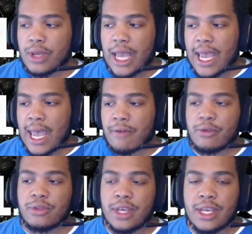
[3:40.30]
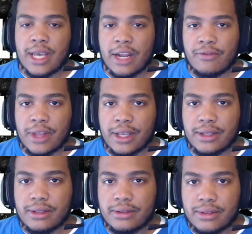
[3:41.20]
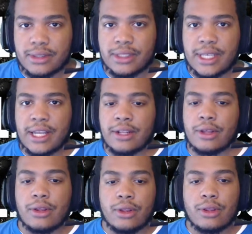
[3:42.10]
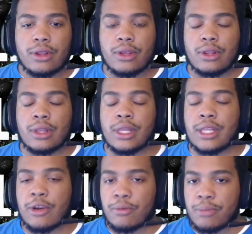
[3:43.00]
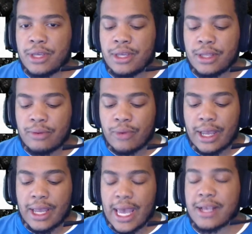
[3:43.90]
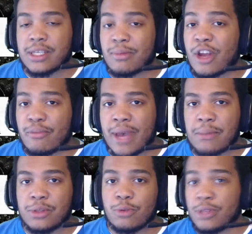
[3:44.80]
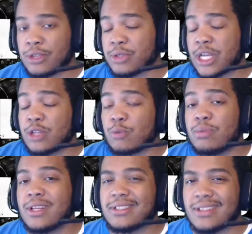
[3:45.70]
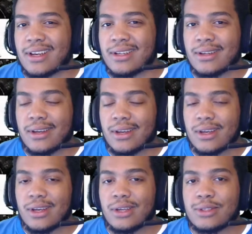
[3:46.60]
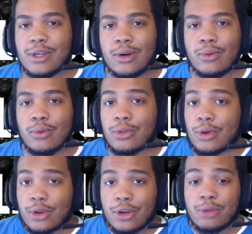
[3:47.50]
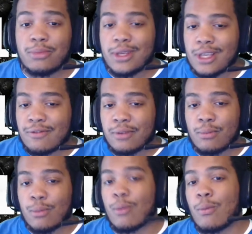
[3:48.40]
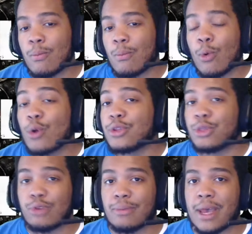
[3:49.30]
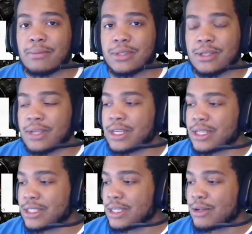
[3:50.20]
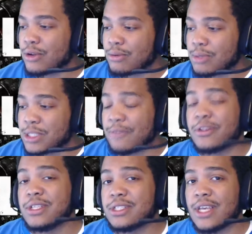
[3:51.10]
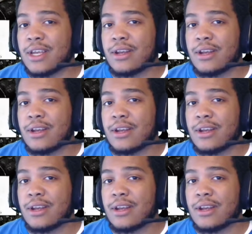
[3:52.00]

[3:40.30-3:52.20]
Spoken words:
after they kind of, said that there'd be X amount of maps, there's a little plus sign. So there could be even more than 3 maps, because it specifically said